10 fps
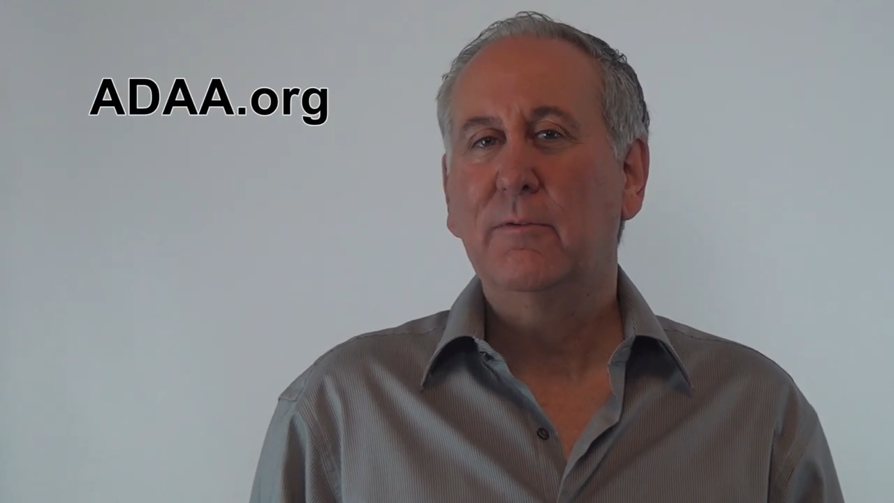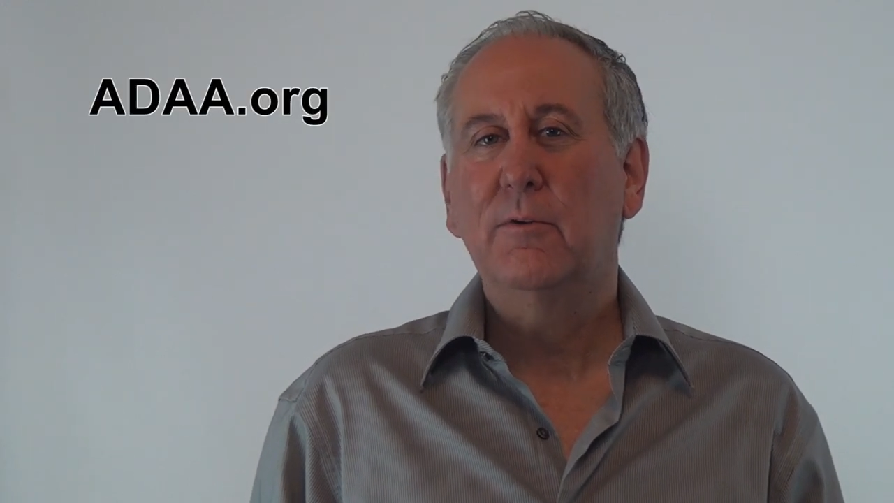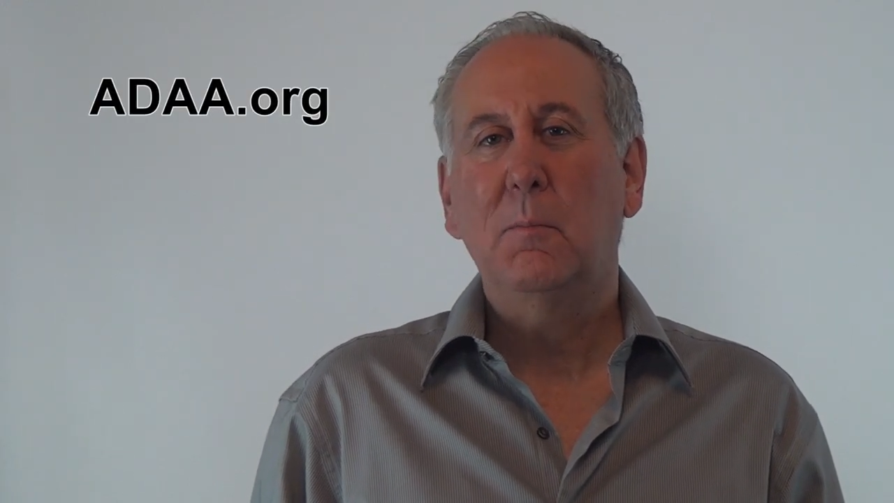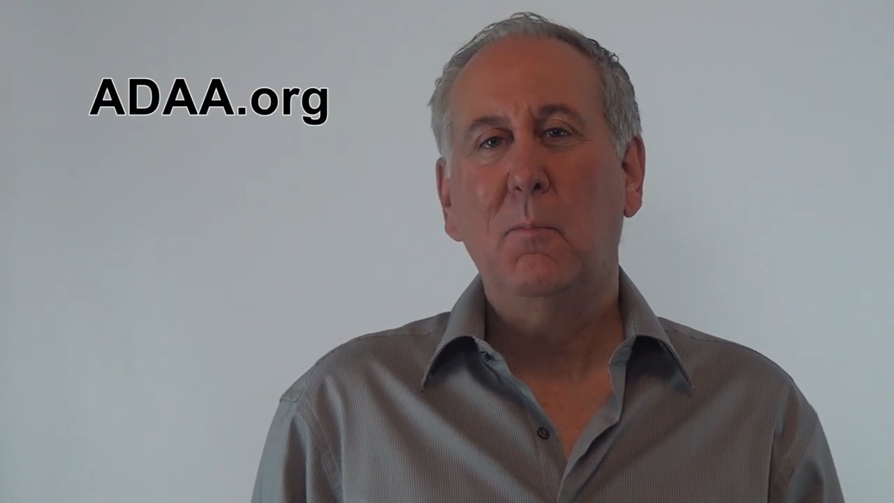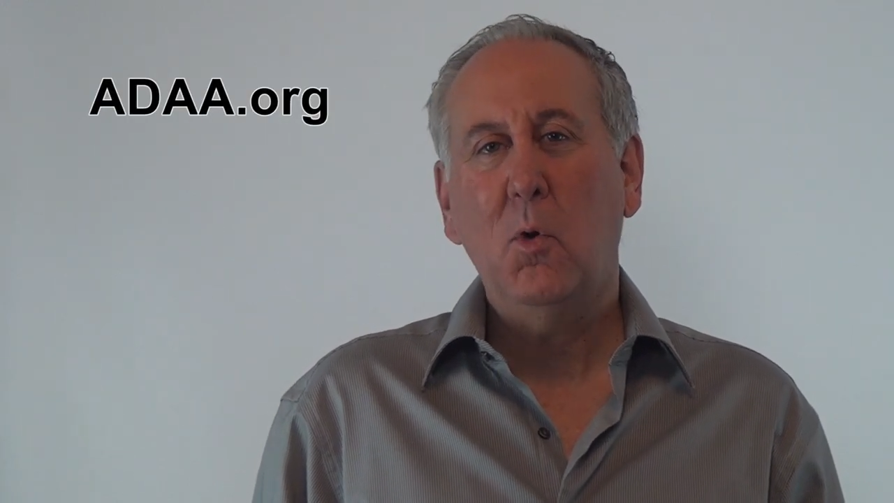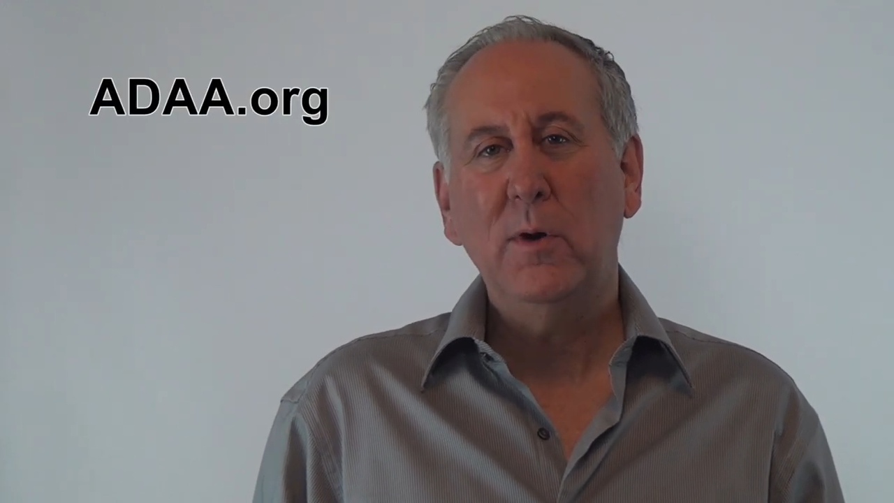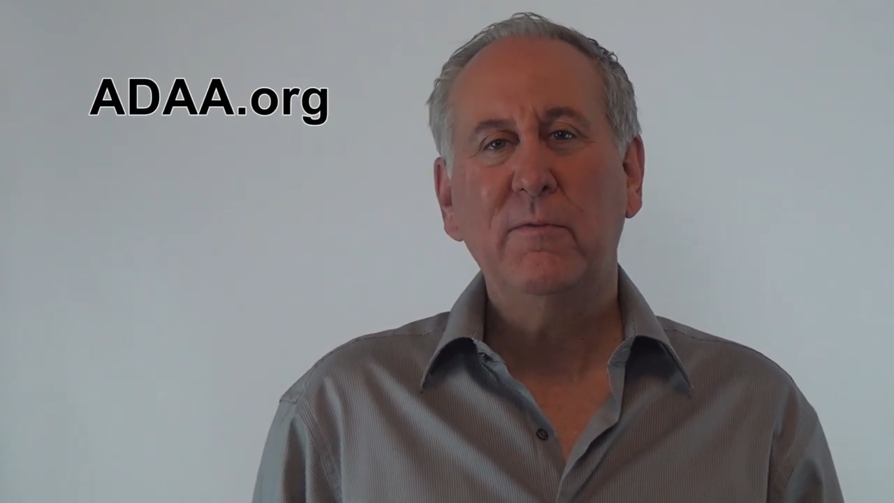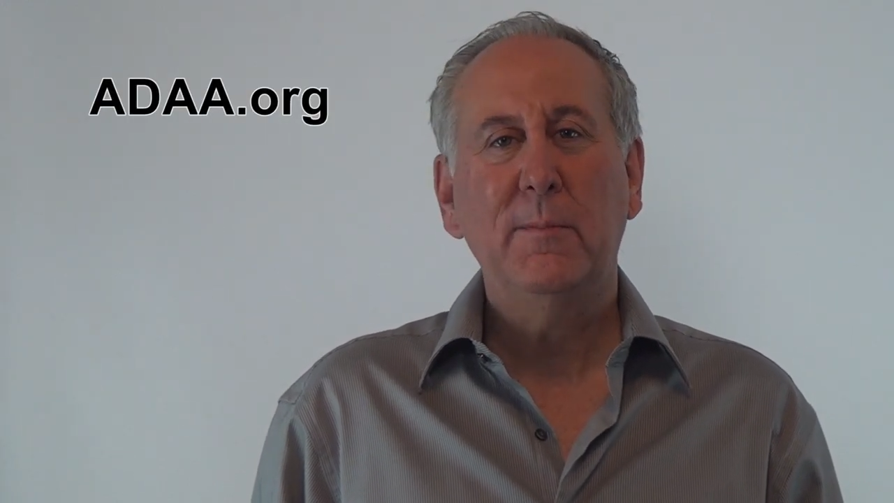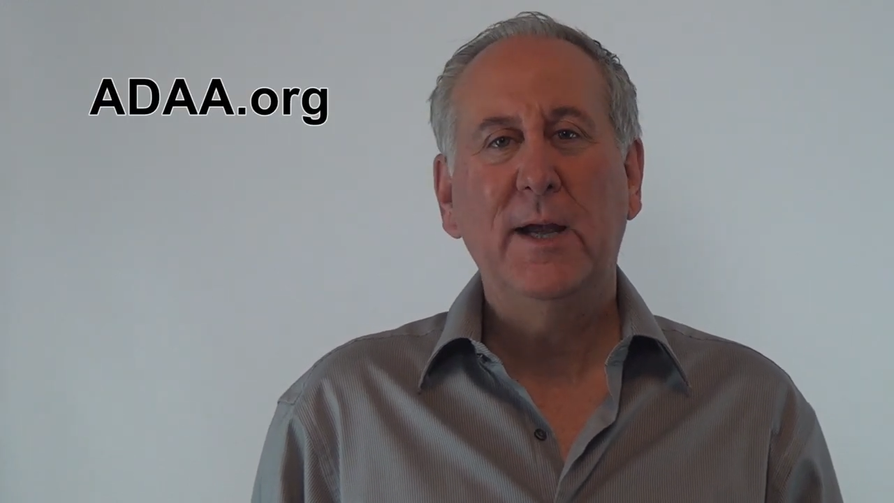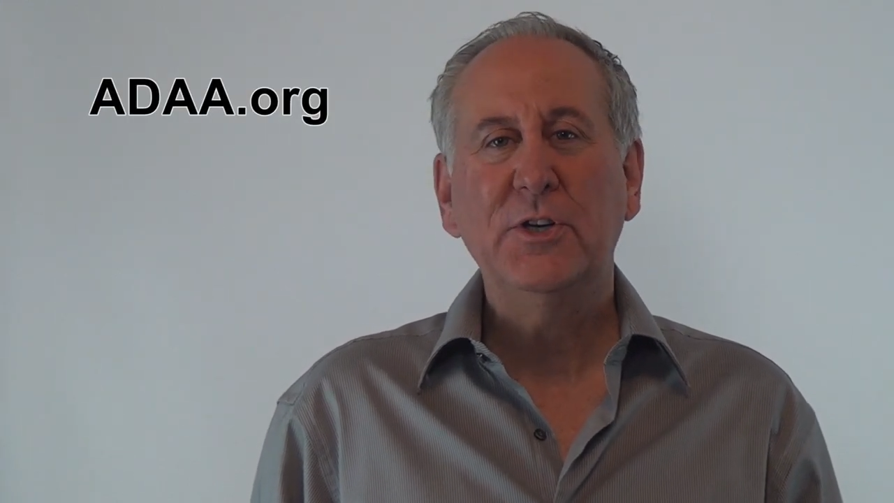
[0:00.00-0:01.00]
for more
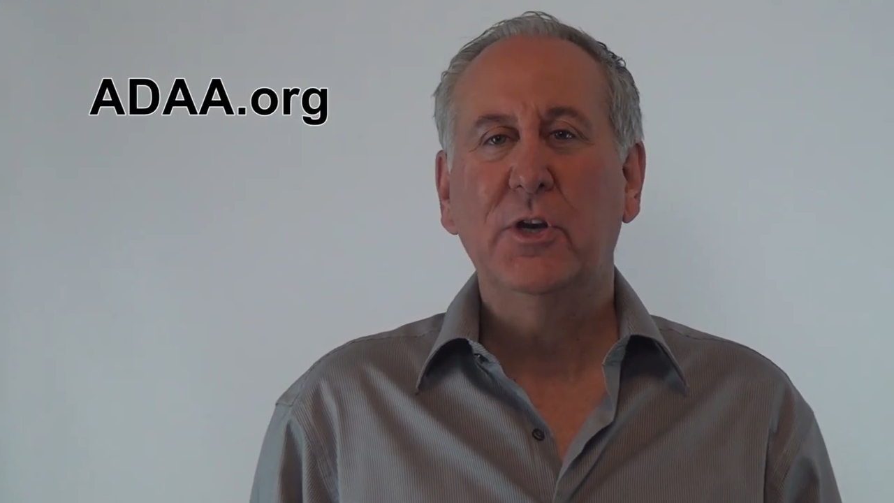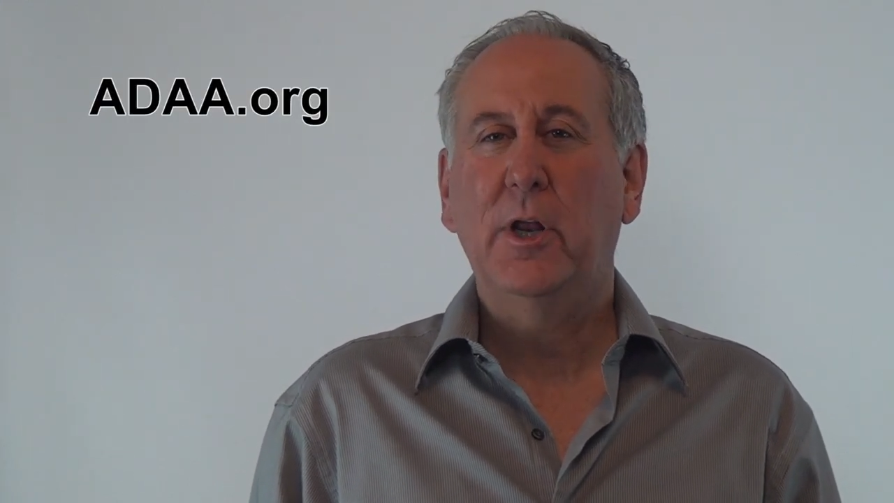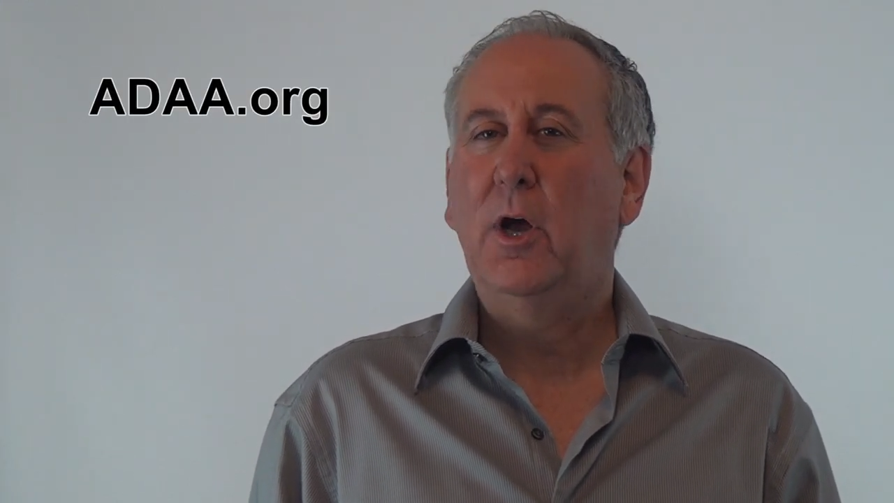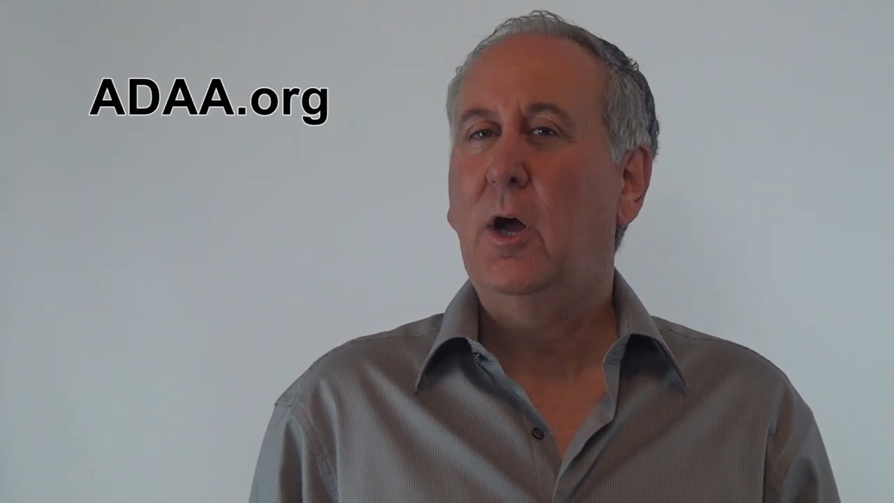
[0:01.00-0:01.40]
information on